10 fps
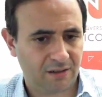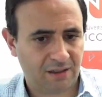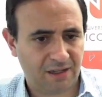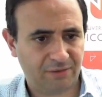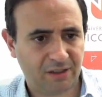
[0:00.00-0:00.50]

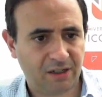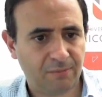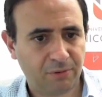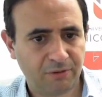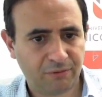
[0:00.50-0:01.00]
have a
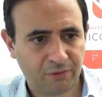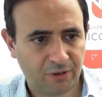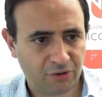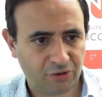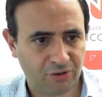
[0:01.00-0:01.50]
couple of
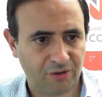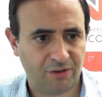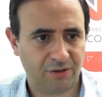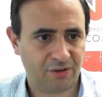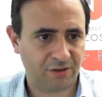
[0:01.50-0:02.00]

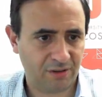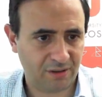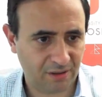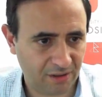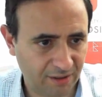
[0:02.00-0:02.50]
questions
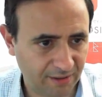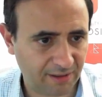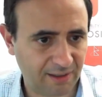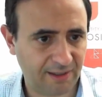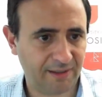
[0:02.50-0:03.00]

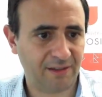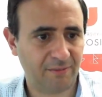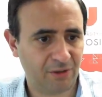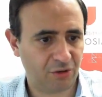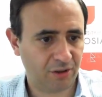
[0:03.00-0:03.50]
online. Let
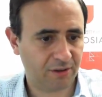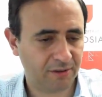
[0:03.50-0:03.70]
me check.